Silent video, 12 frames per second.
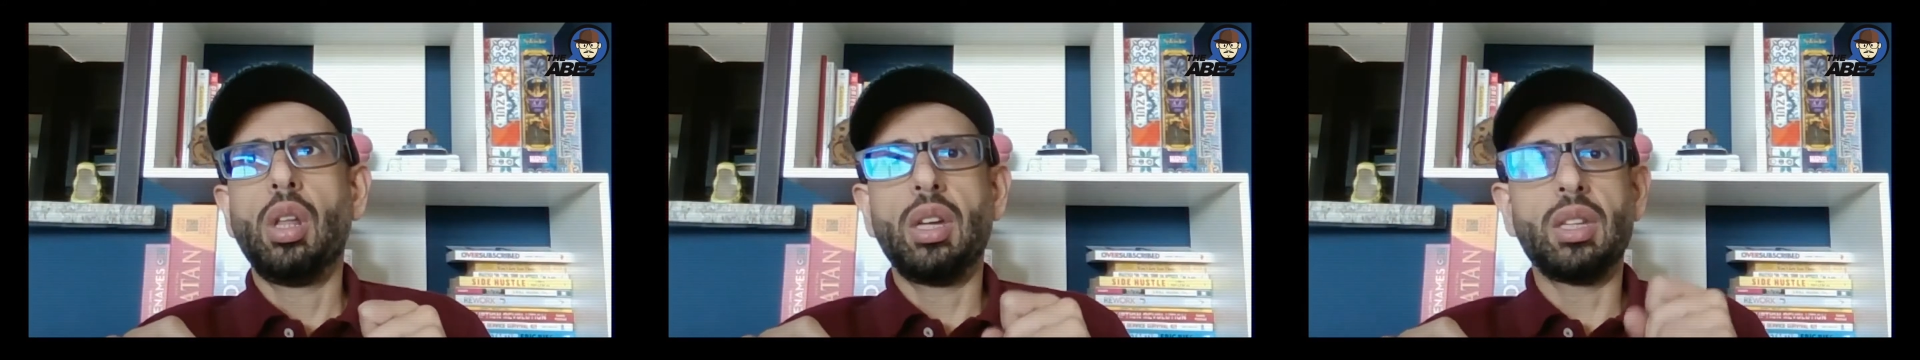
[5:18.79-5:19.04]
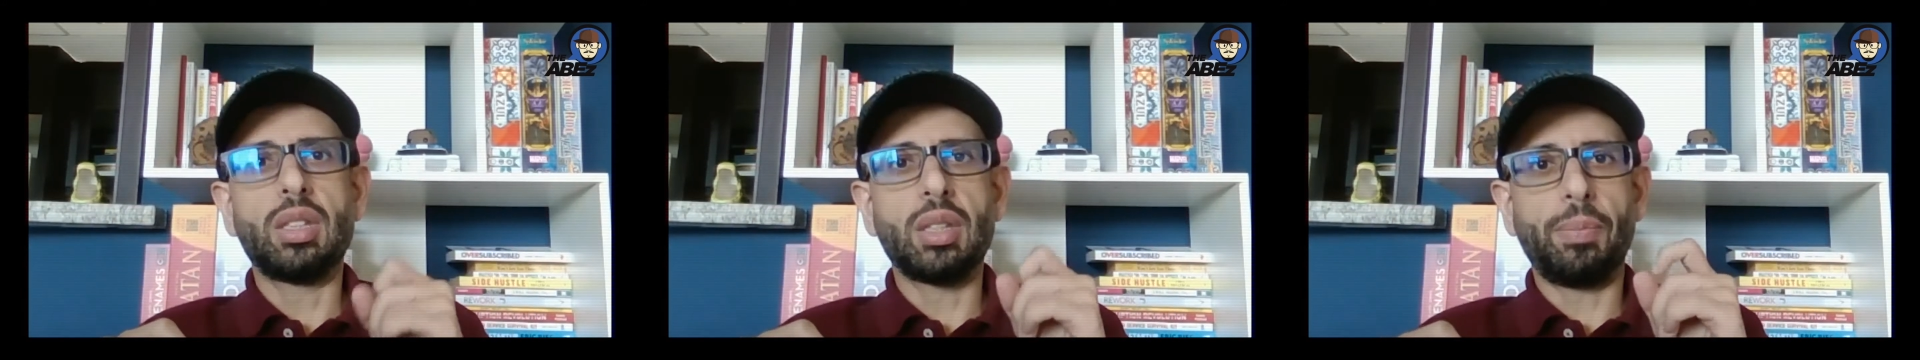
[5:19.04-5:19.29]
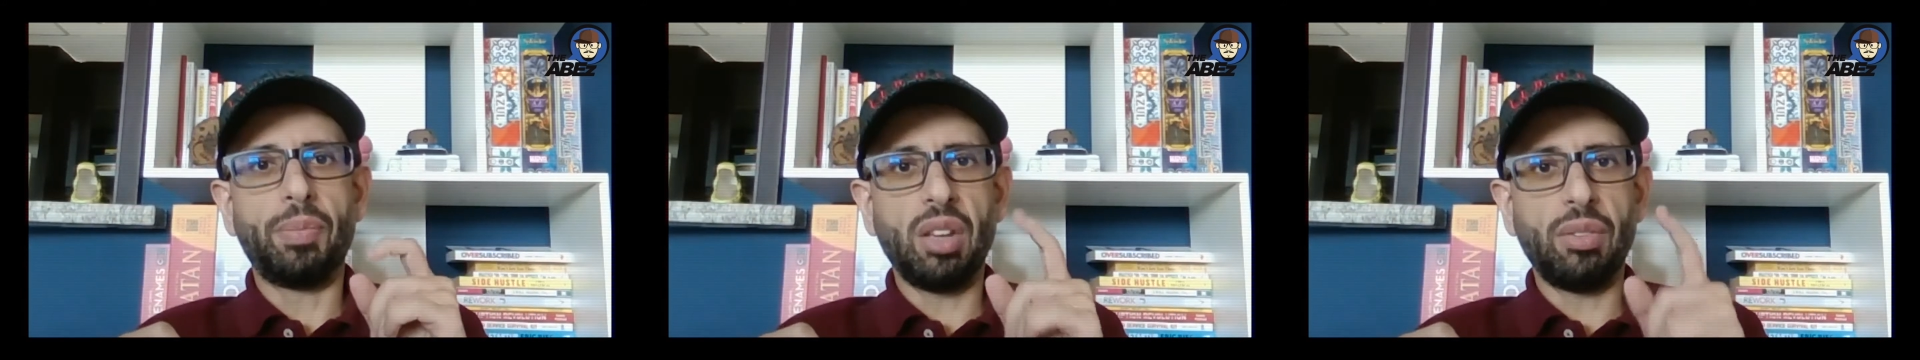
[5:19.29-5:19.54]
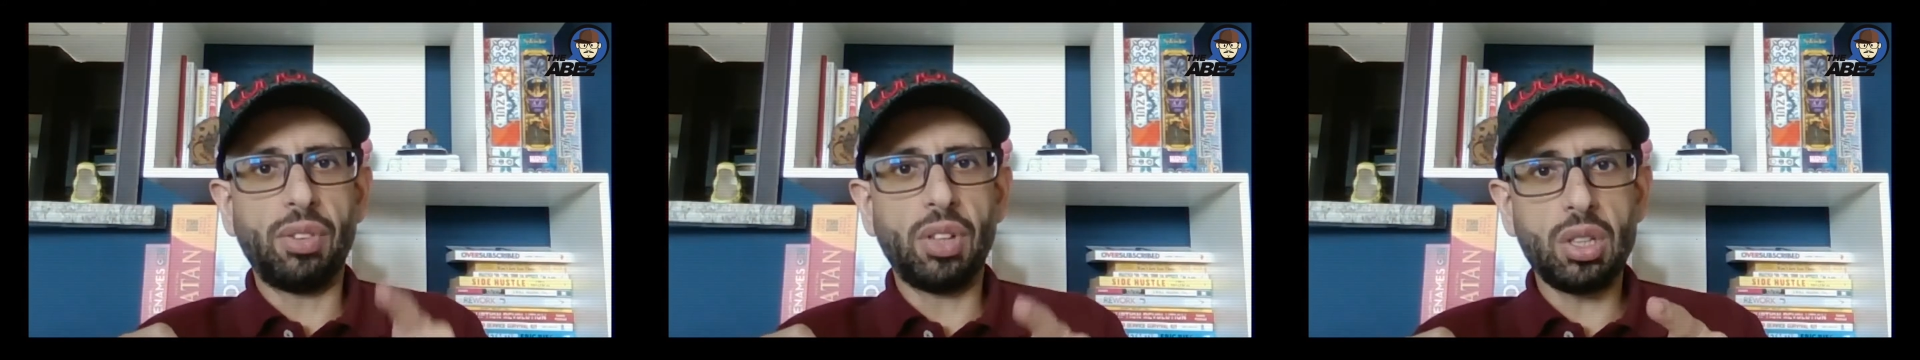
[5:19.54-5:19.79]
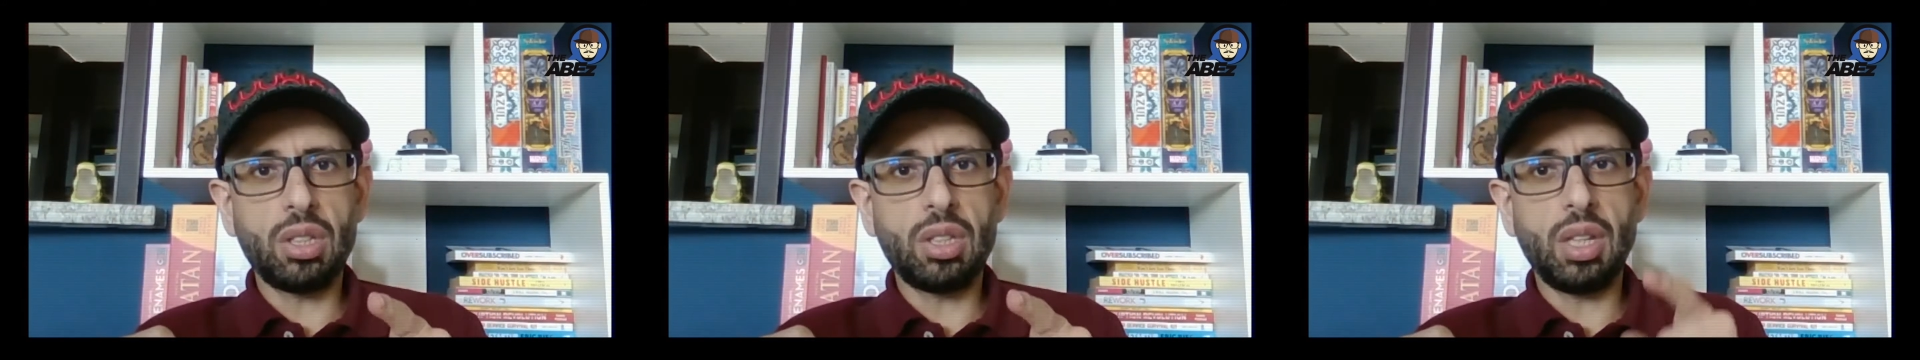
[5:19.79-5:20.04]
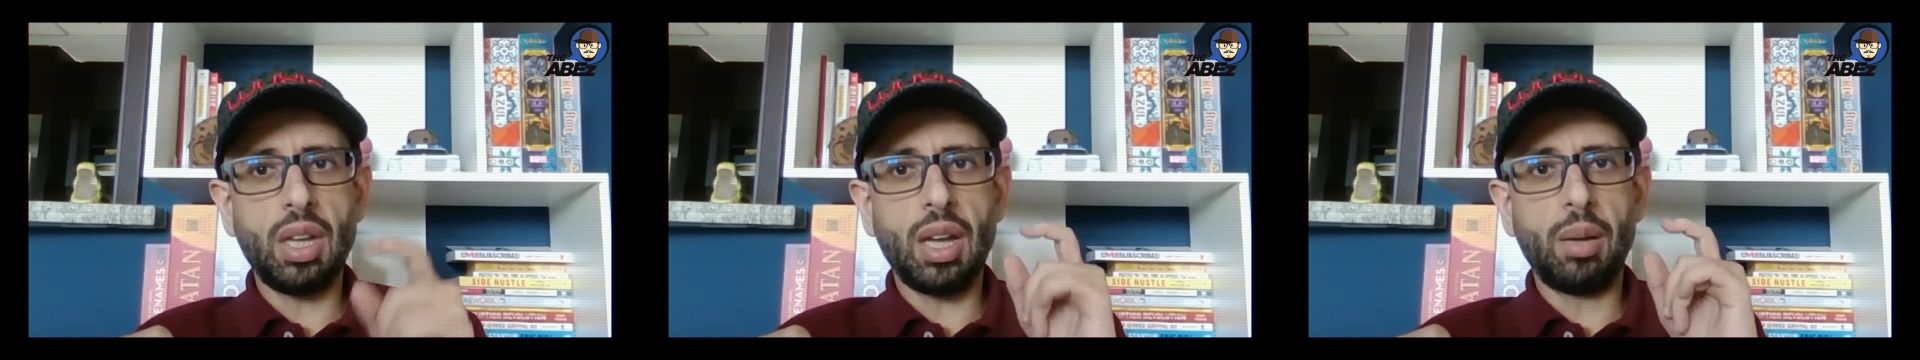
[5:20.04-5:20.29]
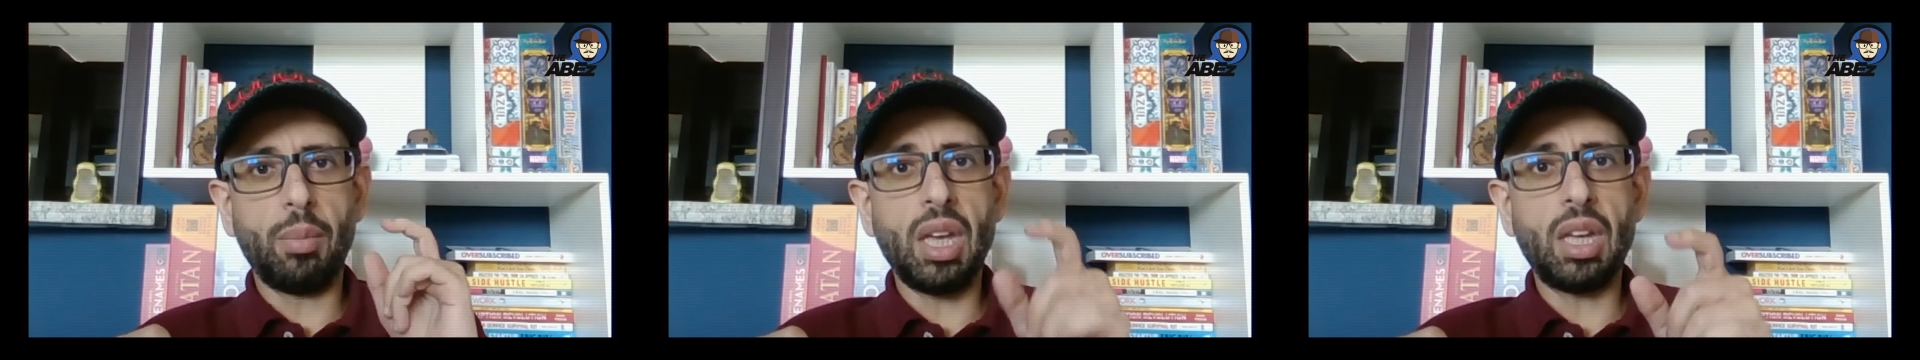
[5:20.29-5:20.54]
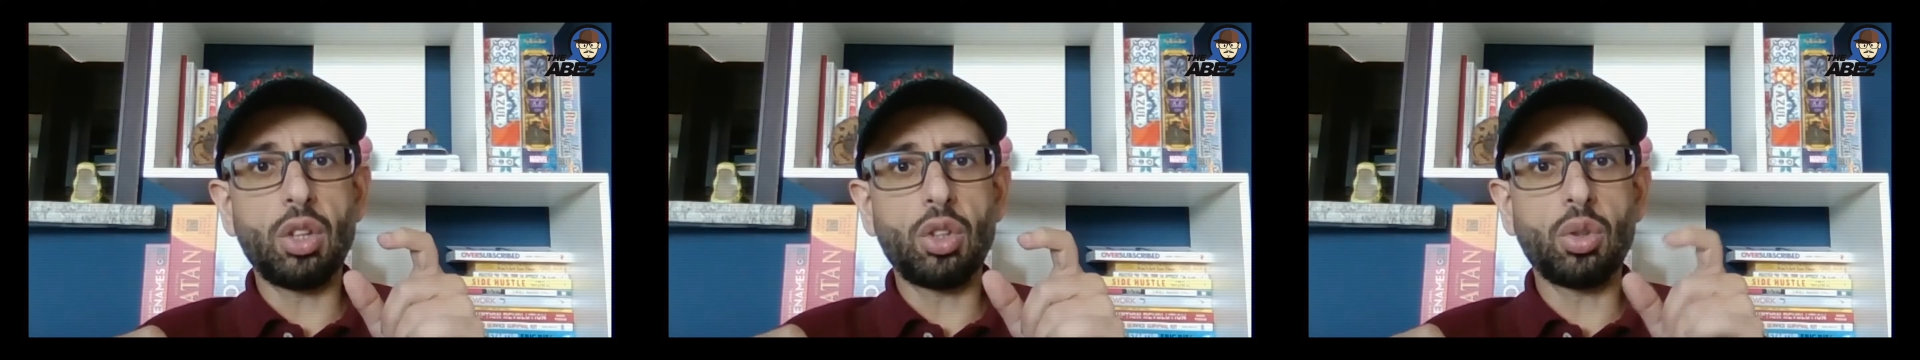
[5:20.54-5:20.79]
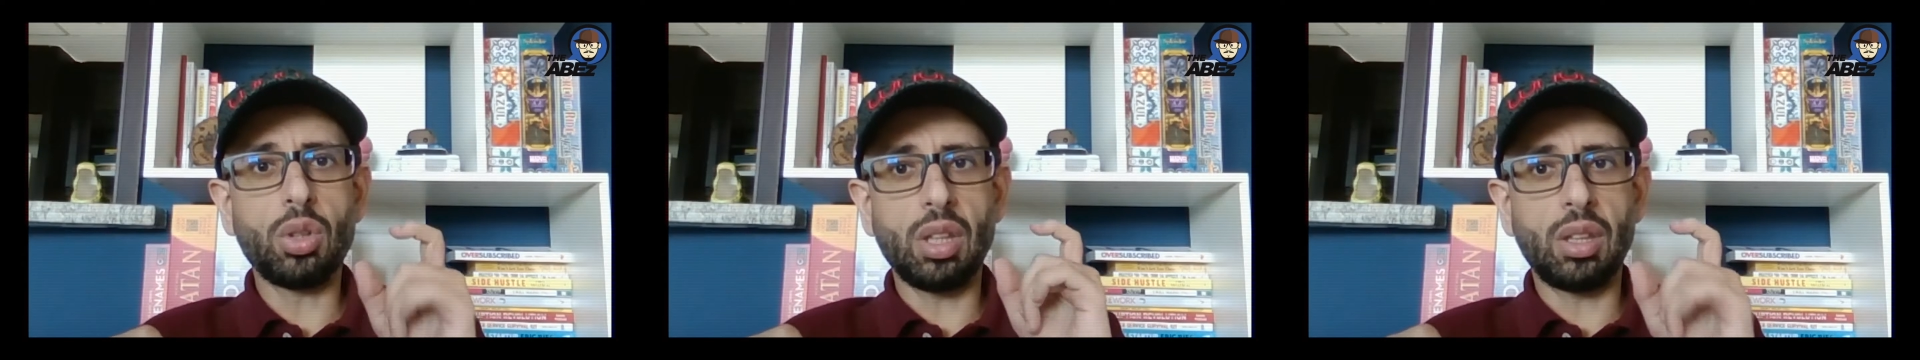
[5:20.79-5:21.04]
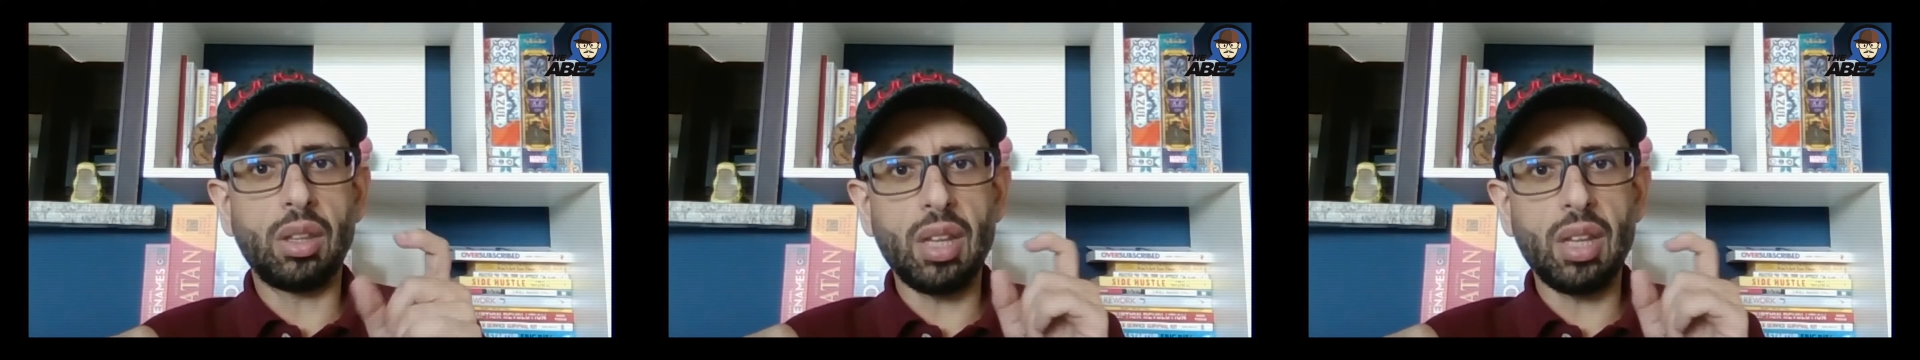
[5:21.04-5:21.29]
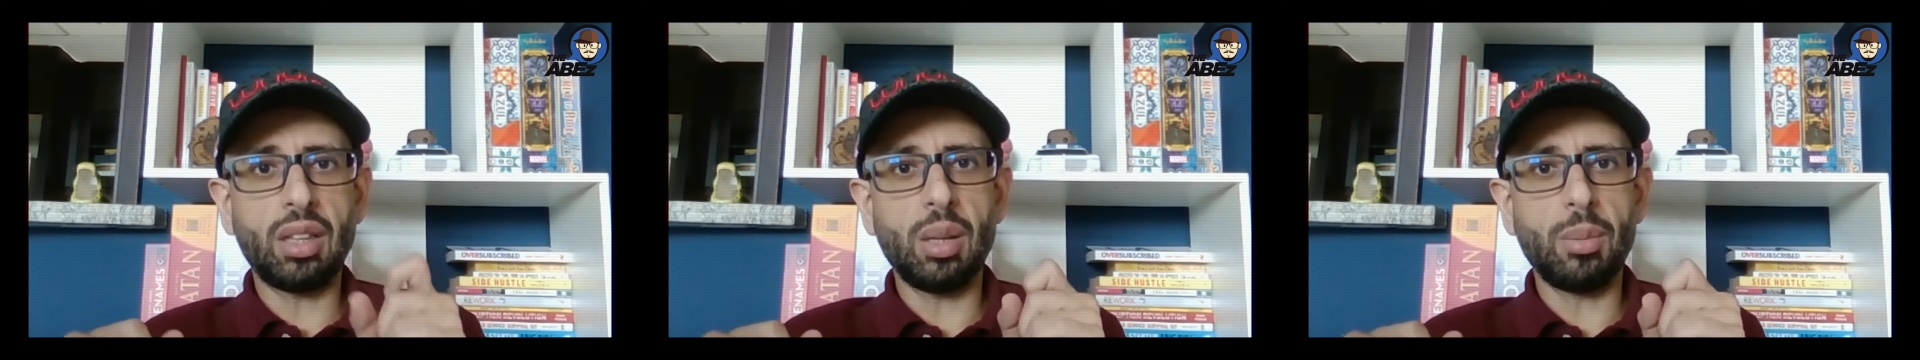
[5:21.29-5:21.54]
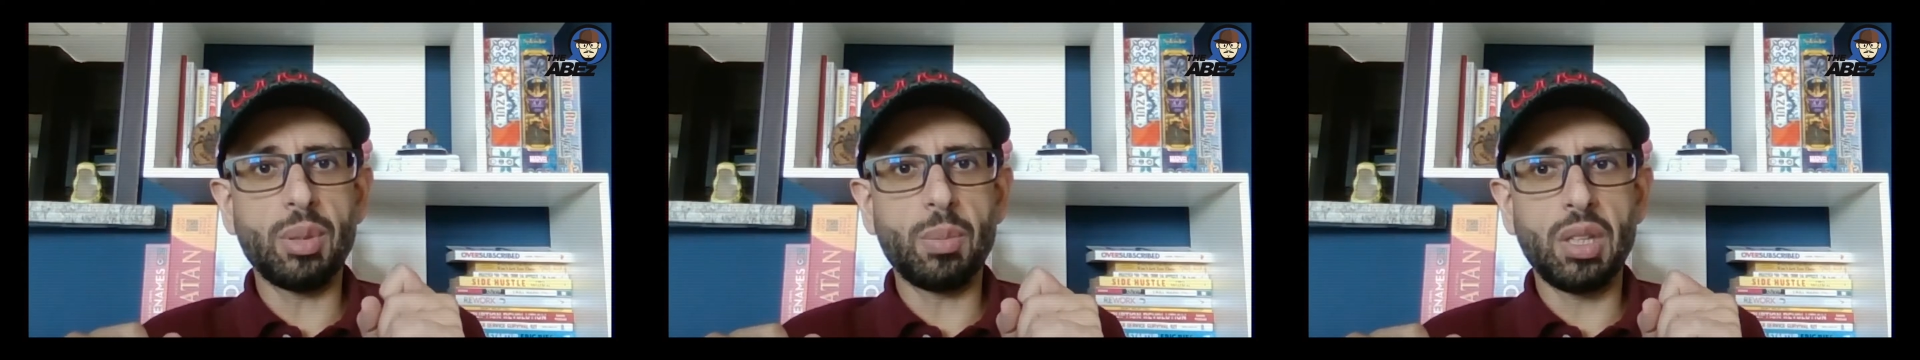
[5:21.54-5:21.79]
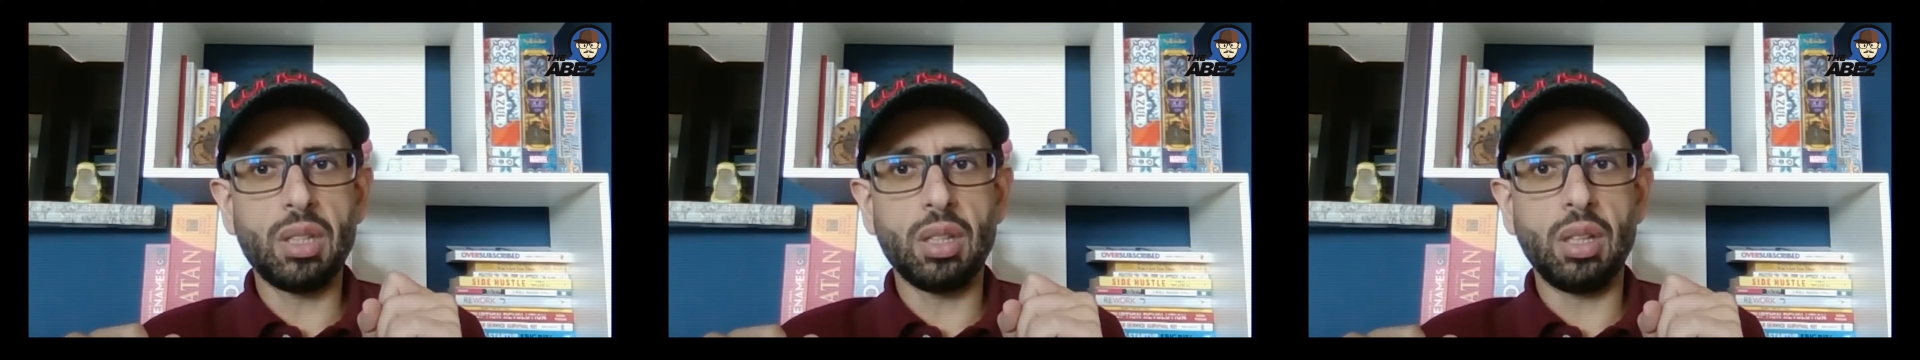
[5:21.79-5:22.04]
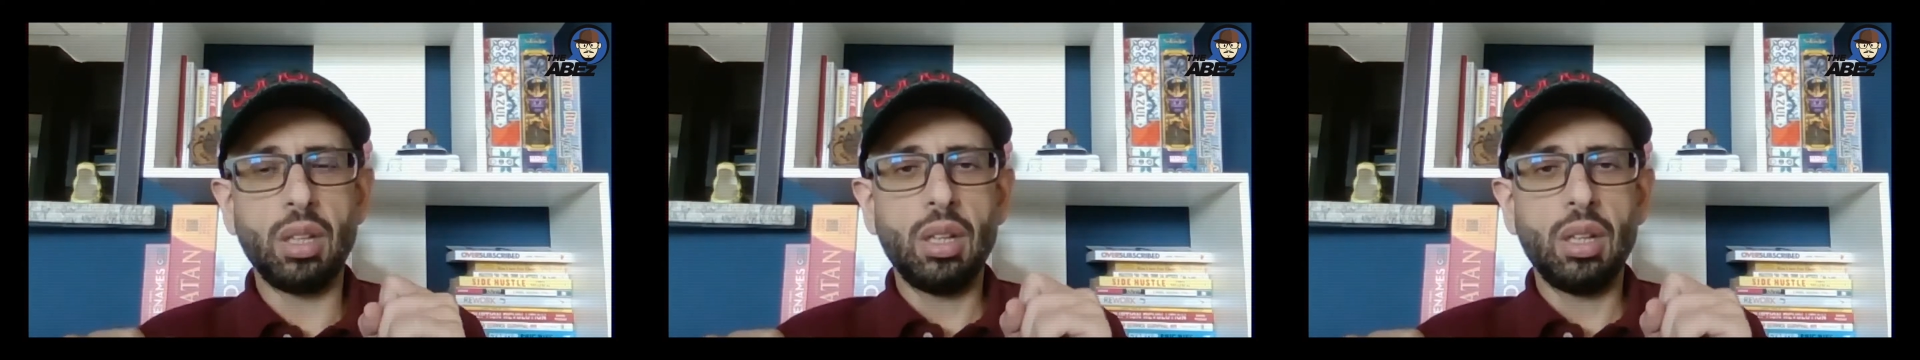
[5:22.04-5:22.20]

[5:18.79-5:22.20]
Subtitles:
is efficiency and making sure that the tech team is busy.